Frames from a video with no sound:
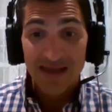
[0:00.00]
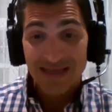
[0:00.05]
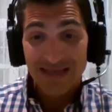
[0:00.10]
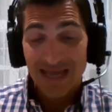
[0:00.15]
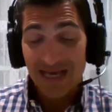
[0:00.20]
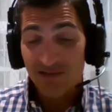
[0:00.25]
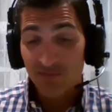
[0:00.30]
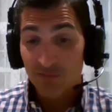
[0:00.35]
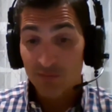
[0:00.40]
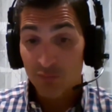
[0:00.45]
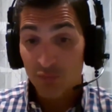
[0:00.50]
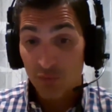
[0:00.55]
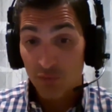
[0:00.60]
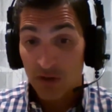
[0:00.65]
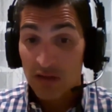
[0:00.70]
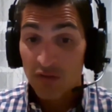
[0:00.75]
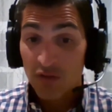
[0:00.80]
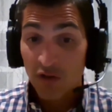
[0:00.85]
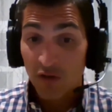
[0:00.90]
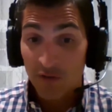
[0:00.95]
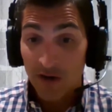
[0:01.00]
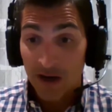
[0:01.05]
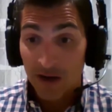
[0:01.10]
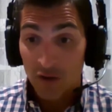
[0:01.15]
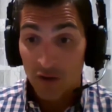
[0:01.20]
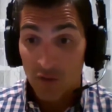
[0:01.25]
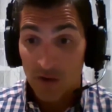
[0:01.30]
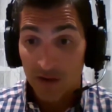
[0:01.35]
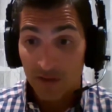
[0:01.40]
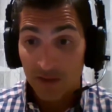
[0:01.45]
can't even breathe
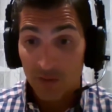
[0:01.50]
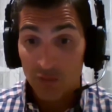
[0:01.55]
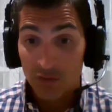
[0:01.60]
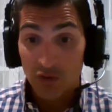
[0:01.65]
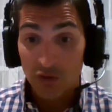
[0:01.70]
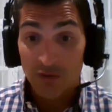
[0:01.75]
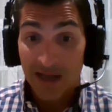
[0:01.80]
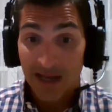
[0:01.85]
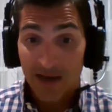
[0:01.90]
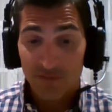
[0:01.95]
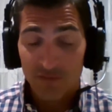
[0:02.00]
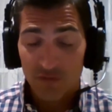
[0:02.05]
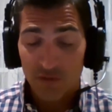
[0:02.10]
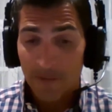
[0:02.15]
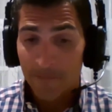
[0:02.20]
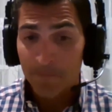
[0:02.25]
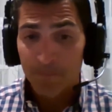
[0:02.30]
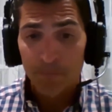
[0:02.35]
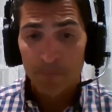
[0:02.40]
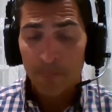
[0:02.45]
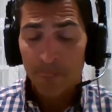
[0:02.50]
correctly with their diaphragm,